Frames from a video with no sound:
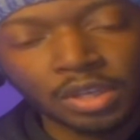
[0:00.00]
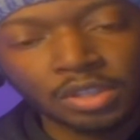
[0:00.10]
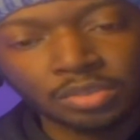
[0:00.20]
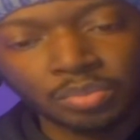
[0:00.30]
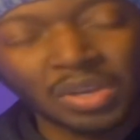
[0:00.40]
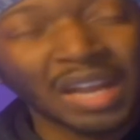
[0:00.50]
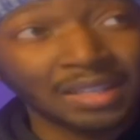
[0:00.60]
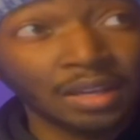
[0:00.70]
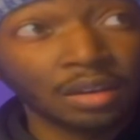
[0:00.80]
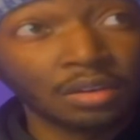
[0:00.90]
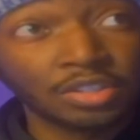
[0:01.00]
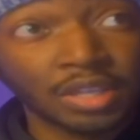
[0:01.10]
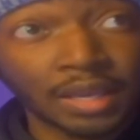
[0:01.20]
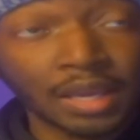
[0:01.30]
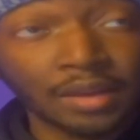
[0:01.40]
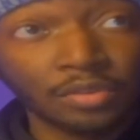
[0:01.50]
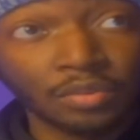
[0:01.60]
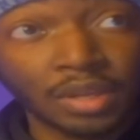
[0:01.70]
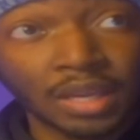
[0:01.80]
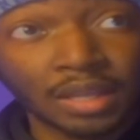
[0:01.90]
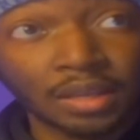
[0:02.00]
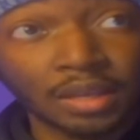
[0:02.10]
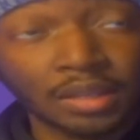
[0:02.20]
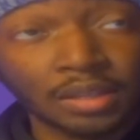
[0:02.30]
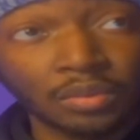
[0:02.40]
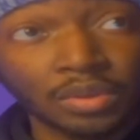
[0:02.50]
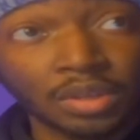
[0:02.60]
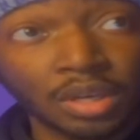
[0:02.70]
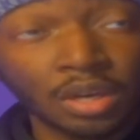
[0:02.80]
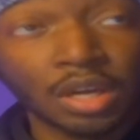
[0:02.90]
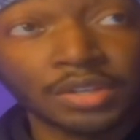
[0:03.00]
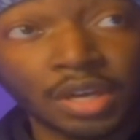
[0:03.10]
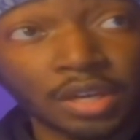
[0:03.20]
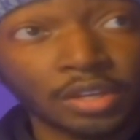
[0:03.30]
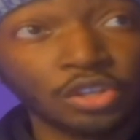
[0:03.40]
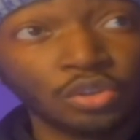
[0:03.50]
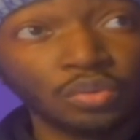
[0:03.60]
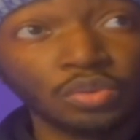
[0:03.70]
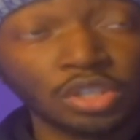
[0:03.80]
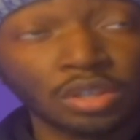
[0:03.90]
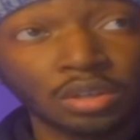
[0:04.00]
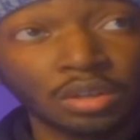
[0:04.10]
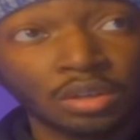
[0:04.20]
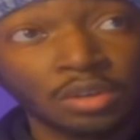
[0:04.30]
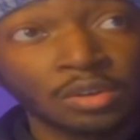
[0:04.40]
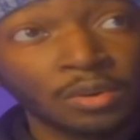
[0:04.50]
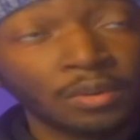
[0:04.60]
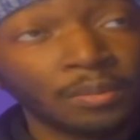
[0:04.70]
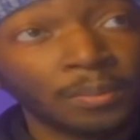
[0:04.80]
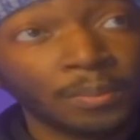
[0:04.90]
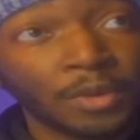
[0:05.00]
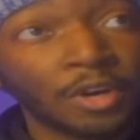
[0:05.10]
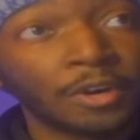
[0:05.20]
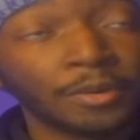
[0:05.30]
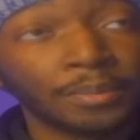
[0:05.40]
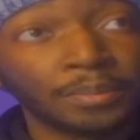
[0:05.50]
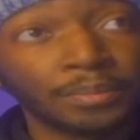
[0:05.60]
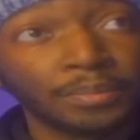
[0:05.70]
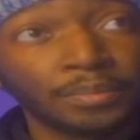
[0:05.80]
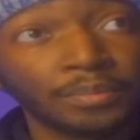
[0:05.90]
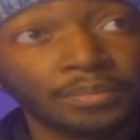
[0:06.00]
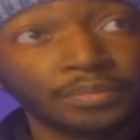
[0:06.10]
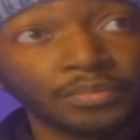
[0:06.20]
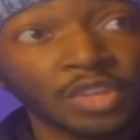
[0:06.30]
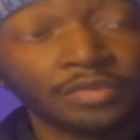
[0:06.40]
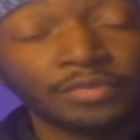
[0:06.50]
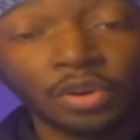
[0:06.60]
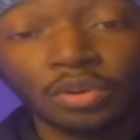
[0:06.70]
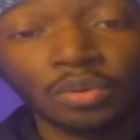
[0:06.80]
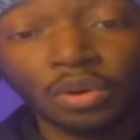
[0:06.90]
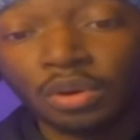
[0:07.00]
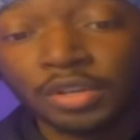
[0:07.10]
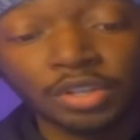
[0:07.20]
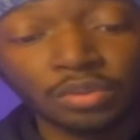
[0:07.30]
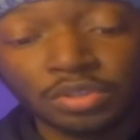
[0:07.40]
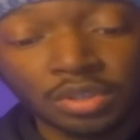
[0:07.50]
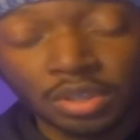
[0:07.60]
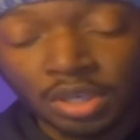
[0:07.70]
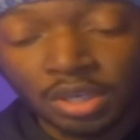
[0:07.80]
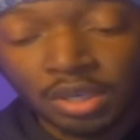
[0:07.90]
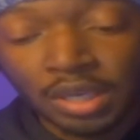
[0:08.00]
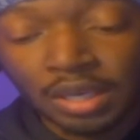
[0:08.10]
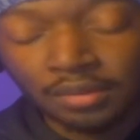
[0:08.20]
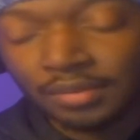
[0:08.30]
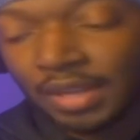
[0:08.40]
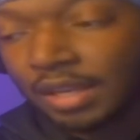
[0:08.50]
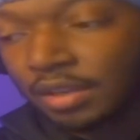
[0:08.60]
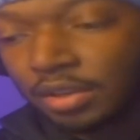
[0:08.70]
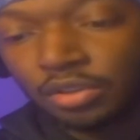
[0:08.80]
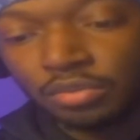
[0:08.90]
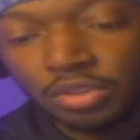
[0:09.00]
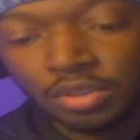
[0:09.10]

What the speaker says: but I think it alerts like everyone. Like I think when a huge um foe or huge like huge